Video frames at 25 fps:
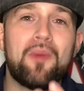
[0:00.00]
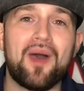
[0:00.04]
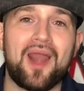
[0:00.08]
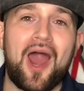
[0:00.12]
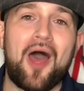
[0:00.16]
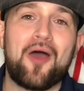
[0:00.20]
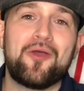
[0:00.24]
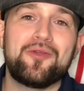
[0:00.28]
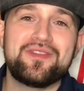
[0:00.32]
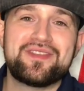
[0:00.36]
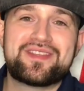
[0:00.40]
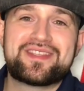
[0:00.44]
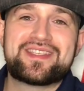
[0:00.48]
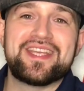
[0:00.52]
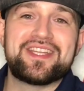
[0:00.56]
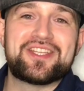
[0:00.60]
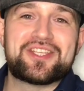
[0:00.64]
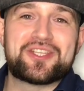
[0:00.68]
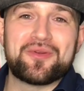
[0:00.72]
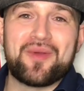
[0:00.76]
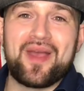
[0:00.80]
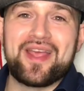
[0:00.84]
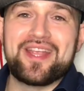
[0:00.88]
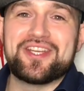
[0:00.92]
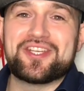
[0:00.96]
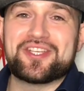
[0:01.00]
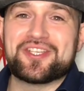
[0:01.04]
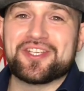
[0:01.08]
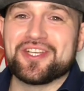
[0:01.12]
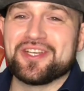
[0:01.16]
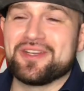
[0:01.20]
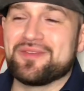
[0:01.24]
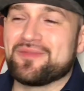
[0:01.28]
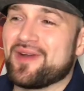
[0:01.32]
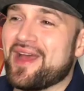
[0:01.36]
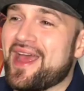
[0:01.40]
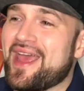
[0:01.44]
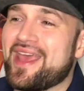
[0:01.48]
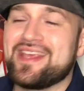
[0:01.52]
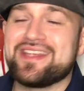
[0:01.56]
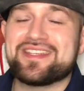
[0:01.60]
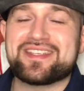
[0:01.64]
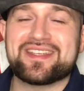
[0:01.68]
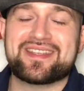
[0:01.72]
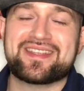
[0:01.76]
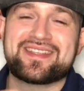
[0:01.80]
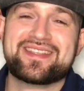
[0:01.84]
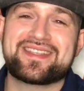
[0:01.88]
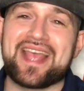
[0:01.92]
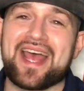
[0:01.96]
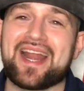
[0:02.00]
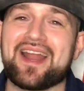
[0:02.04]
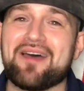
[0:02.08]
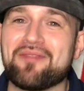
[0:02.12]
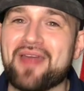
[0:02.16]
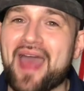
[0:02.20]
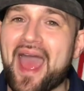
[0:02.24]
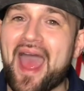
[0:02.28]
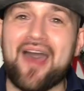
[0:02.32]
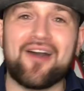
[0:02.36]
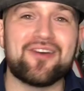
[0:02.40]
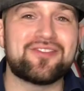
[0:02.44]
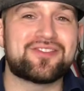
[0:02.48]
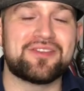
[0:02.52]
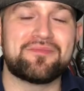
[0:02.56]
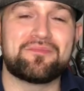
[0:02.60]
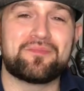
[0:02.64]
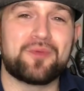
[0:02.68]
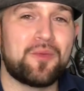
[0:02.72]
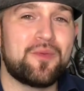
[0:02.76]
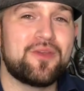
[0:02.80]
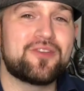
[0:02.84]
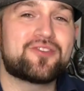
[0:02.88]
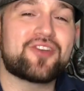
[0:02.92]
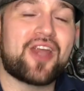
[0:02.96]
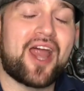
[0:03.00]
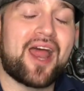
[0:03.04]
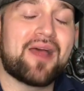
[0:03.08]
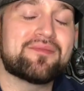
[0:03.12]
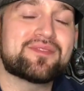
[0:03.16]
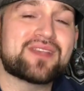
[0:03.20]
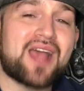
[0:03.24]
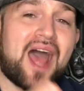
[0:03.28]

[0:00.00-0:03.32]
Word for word: Alone situation where he just set up the house in booby traps.